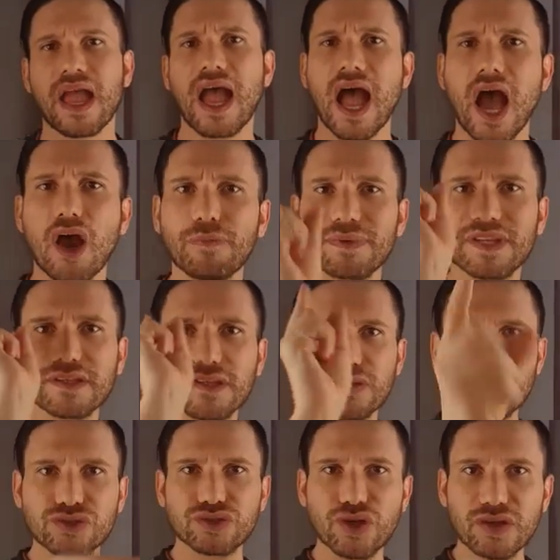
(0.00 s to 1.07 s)
Hope that you
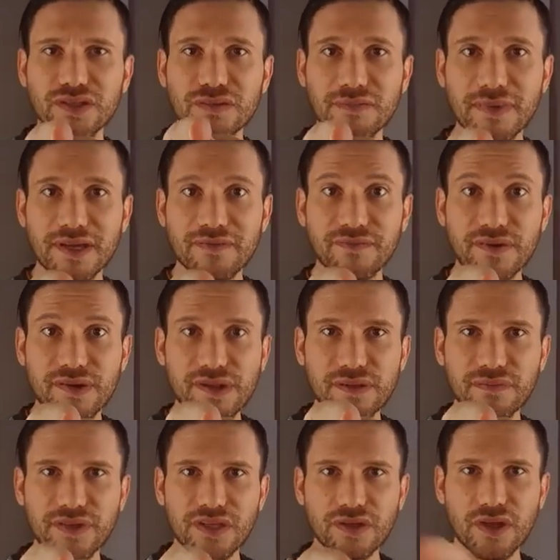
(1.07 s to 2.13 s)
enjoyed my first
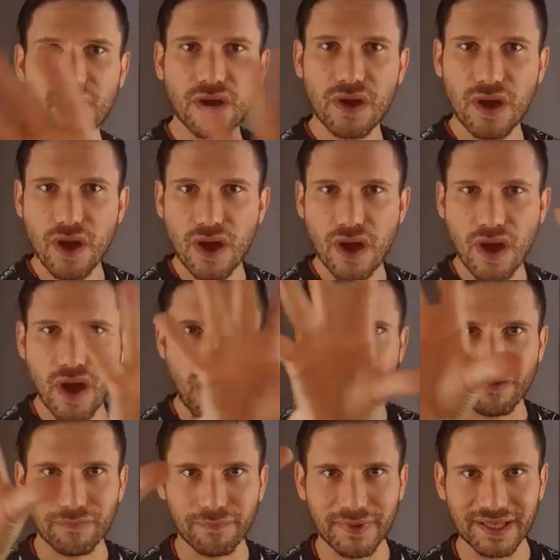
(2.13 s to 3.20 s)
video
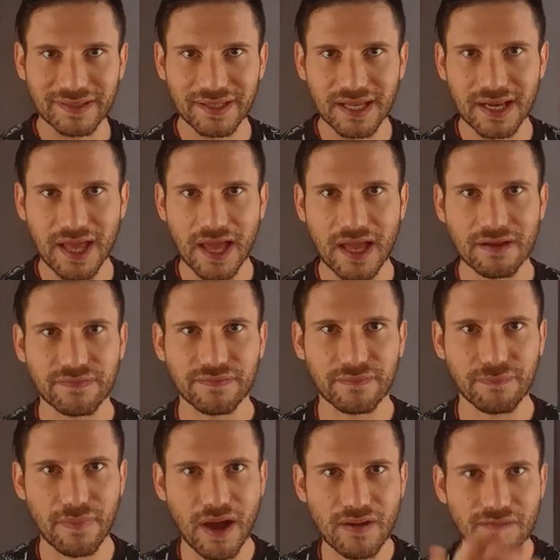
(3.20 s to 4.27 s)
of mental health
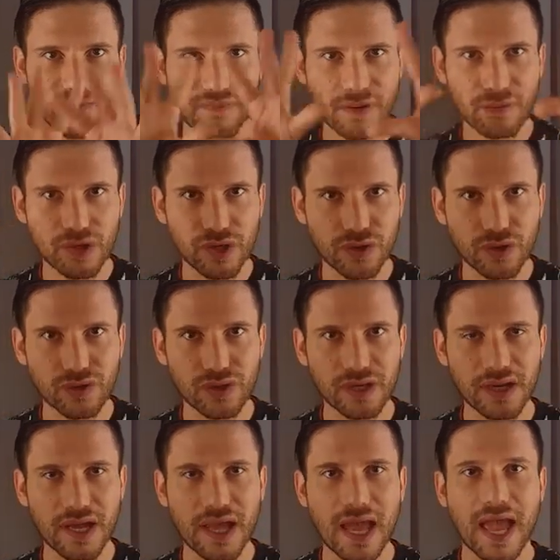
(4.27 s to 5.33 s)
month, I will call,
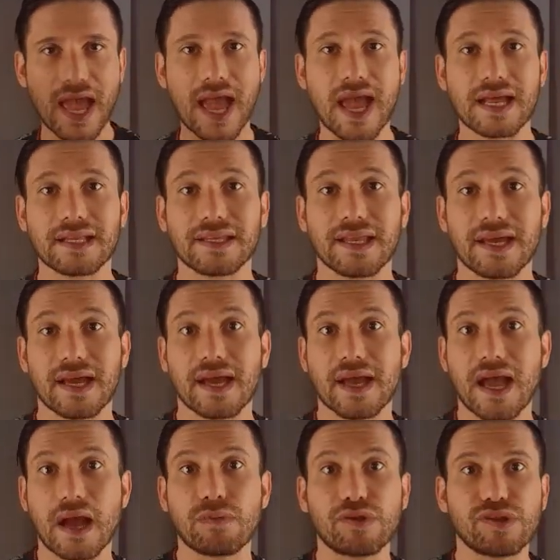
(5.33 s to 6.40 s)
and
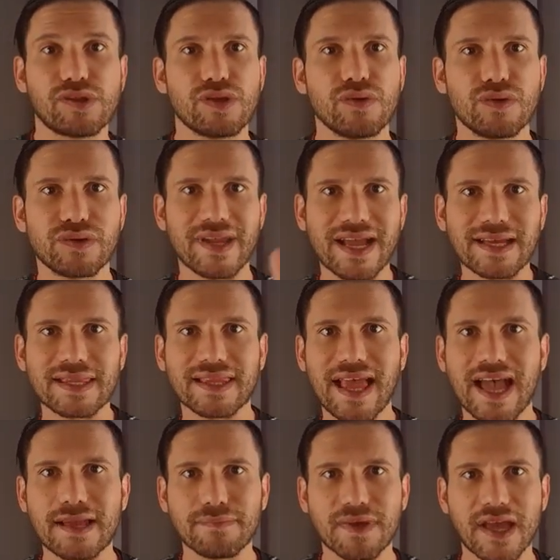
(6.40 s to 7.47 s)
I will see you next
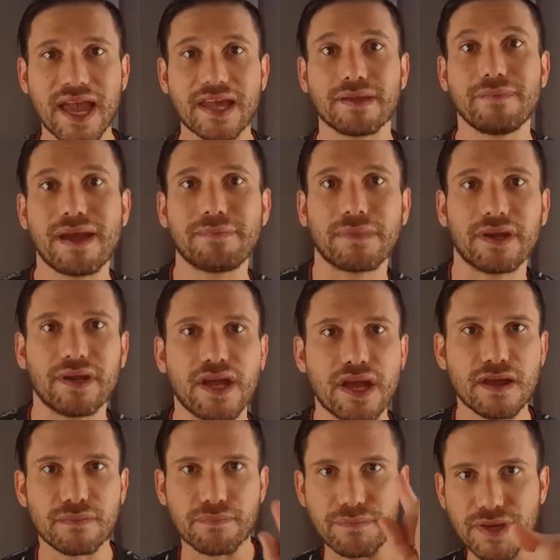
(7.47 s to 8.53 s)
time. And remember,
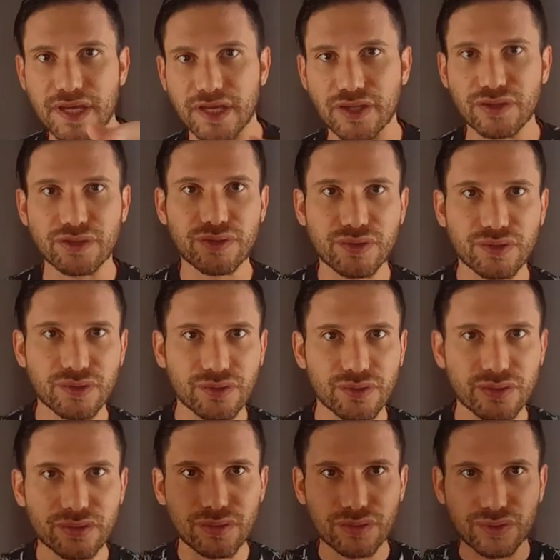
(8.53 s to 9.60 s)
be true
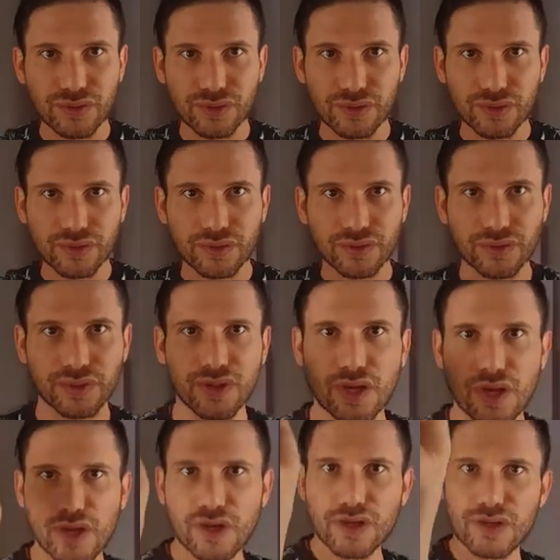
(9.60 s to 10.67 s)
to
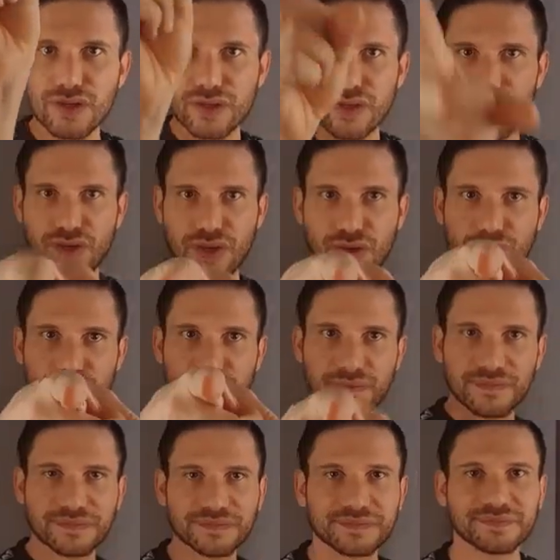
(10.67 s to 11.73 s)
you.
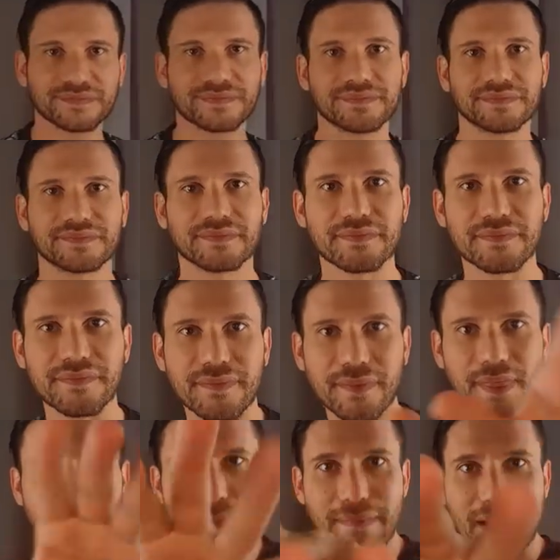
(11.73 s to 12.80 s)

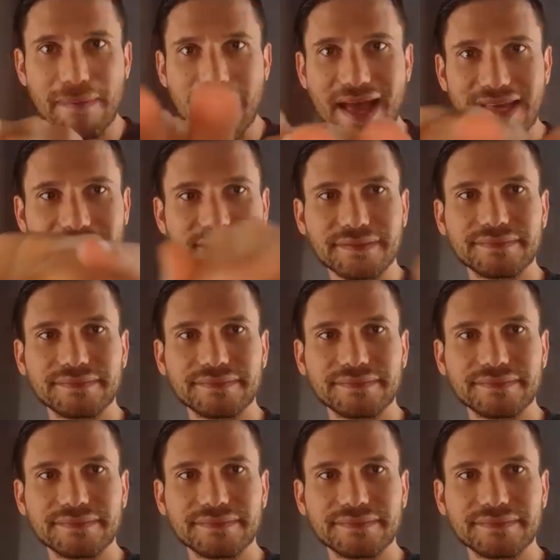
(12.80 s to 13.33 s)
Bye bye.